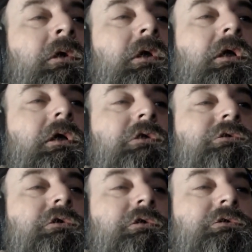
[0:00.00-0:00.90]
It's
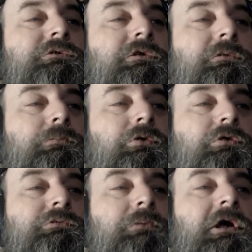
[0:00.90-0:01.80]
good to see the boards
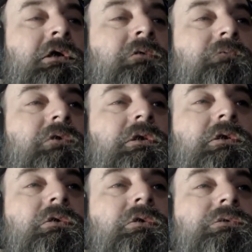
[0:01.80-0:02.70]
back in
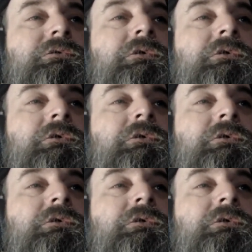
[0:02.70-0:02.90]
videos.